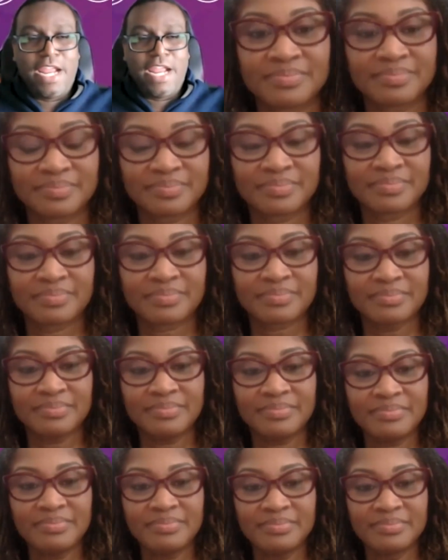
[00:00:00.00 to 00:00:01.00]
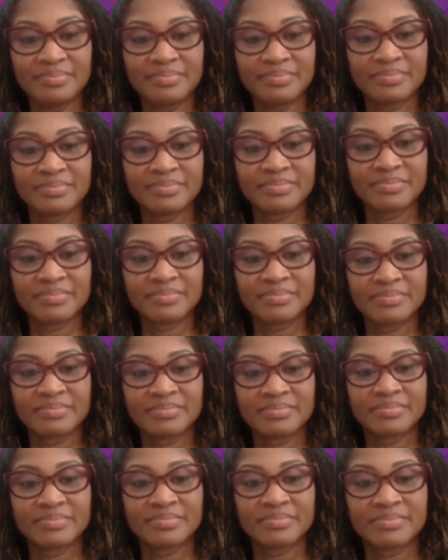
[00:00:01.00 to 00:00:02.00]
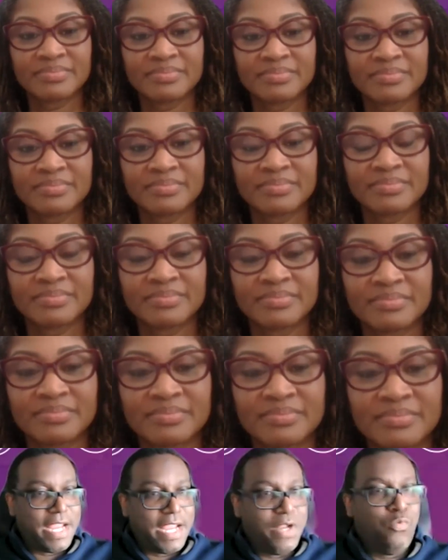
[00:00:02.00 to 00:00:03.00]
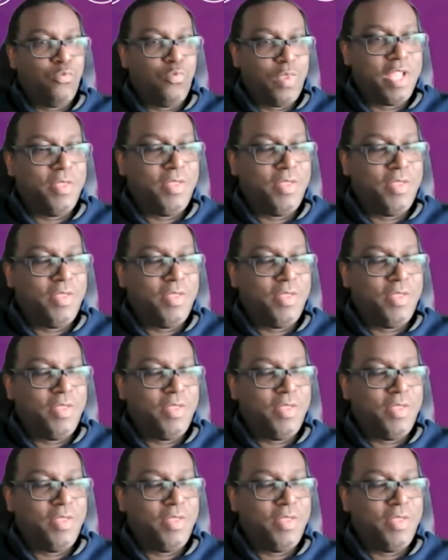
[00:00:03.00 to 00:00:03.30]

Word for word: informs how they see themselves in